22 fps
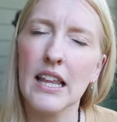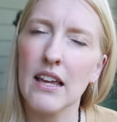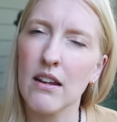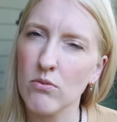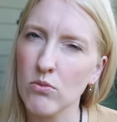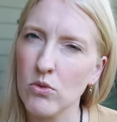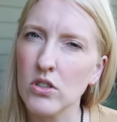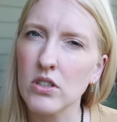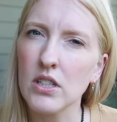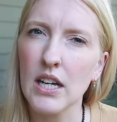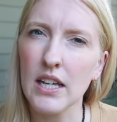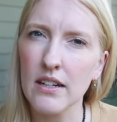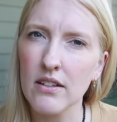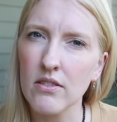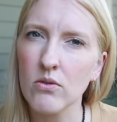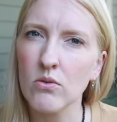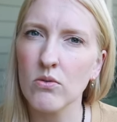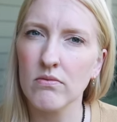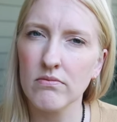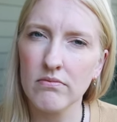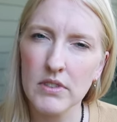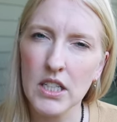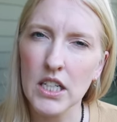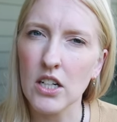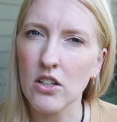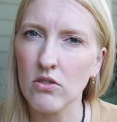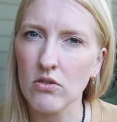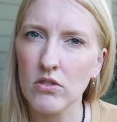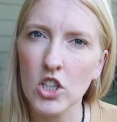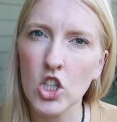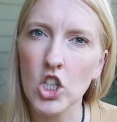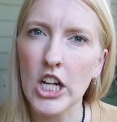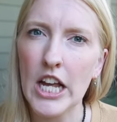then we'll kind of, you
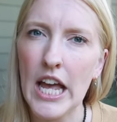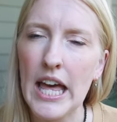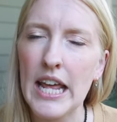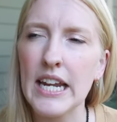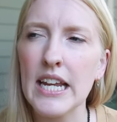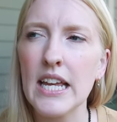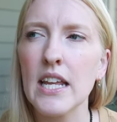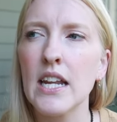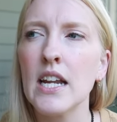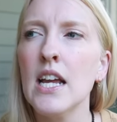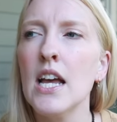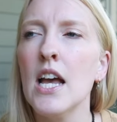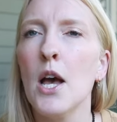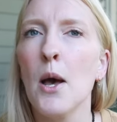know, look at it.